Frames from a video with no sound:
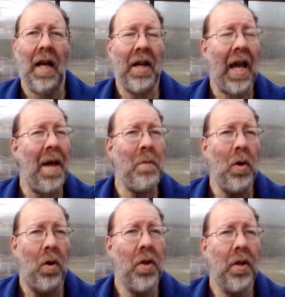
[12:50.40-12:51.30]
If it came
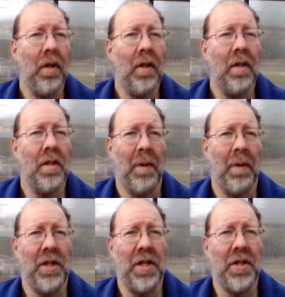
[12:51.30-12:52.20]
north to
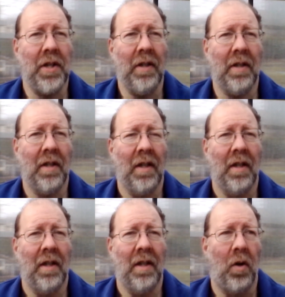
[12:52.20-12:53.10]
Manchester,
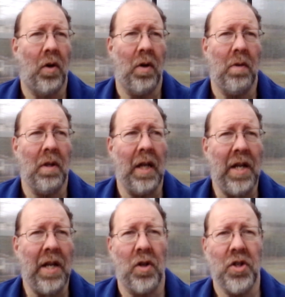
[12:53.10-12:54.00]
or
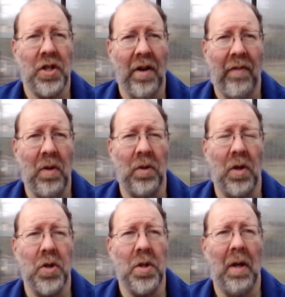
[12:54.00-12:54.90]
Leeds, or Sheffield,
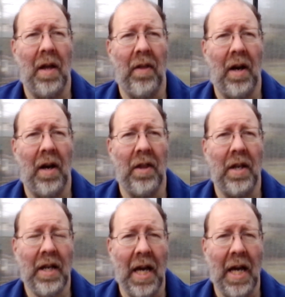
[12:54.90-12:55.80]
or somewhere like that,
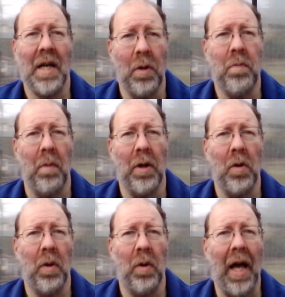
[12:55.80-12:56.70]
then yes, I would probably
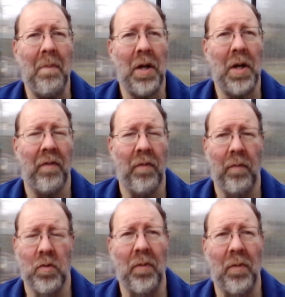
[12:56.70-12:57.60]
go again, because my
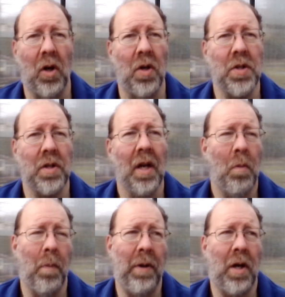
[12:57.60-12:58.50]
travel costs
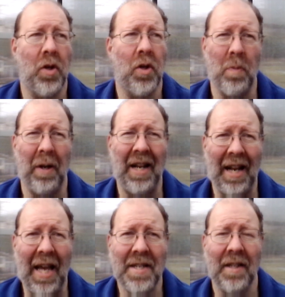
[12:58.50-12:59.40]
will be considerably
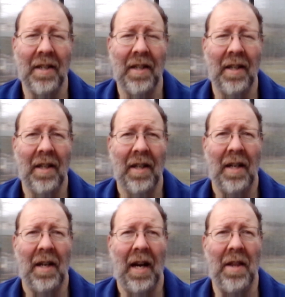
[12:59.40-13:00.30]
less,
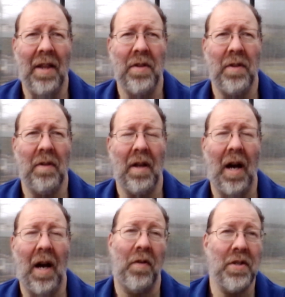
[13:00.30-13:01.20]
and
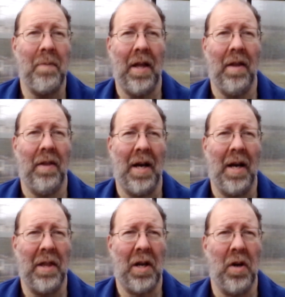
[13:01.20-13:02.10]
I'd offset
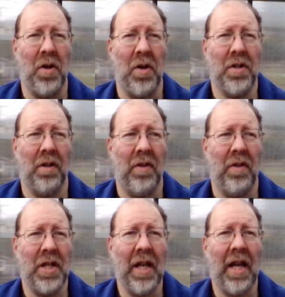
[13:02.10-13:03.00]
that by the cost of
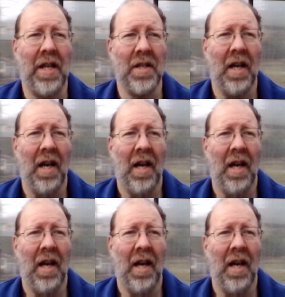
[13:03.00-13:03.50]
the tickets.